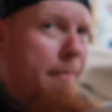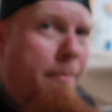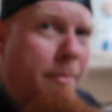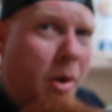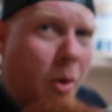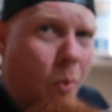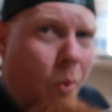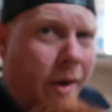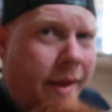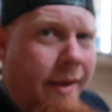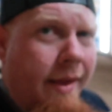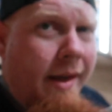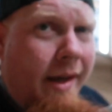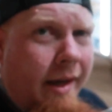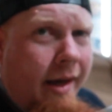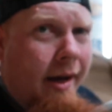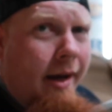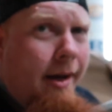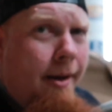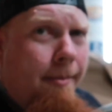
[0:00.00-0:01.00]
but when
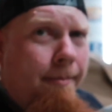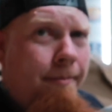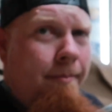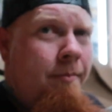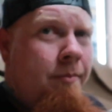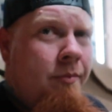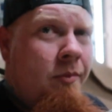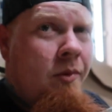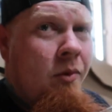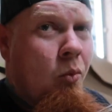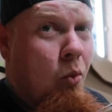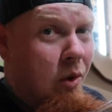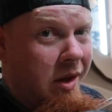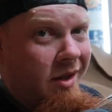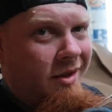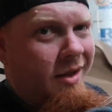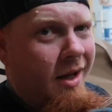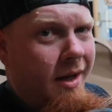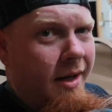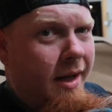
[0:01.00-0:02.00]
the
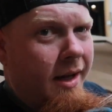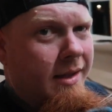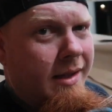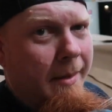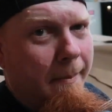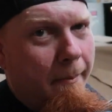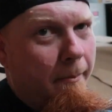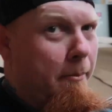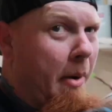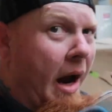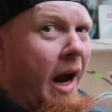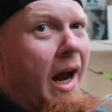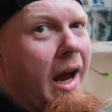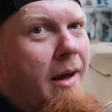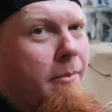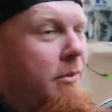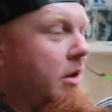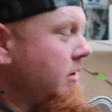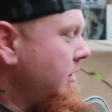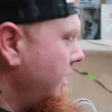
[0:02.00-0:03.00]
sun hits it,
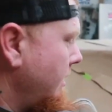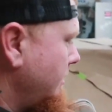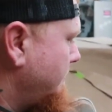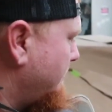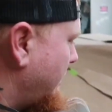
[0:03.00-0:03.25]
bam, looks like